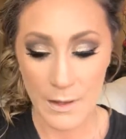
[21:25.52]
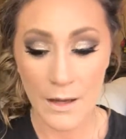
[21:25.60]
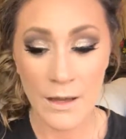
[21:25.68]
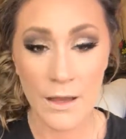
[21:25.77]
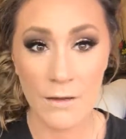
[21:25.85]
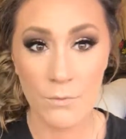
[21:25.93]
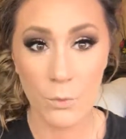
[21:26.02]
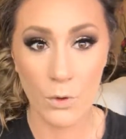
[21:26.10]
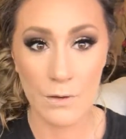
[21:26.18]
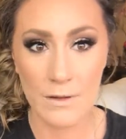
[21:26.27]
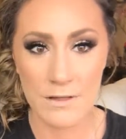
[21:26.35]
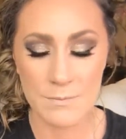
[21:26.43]
I have
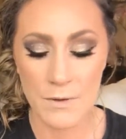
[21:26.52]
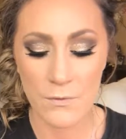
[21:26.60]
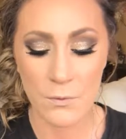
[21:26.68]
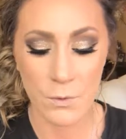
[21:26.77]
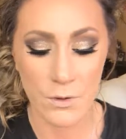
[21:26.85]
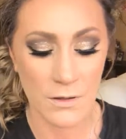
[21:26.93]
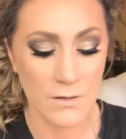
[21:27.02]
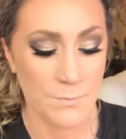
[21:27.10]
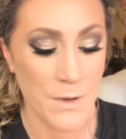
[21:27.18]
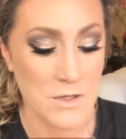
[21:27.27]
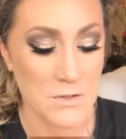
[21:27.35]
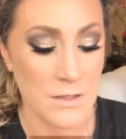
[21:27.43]
worn this before,
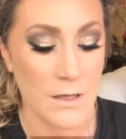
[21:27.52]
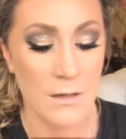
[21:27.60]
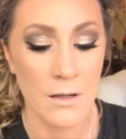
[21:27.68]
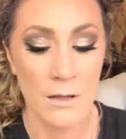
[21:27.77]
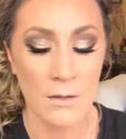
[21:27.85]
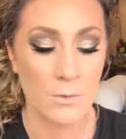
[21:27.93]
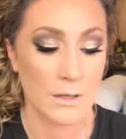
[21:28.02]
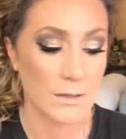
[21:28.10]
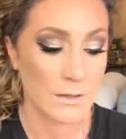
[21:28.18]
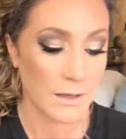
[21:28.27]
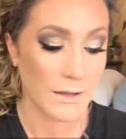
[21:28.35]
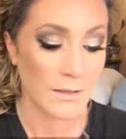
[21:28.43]
especially on
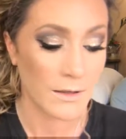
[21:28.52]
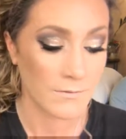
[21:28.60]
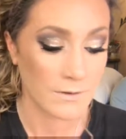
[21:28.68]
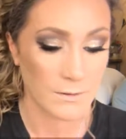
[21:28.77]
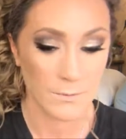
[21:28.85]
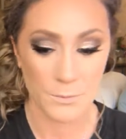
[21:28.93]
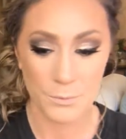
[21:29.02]
Halloween, and I love it.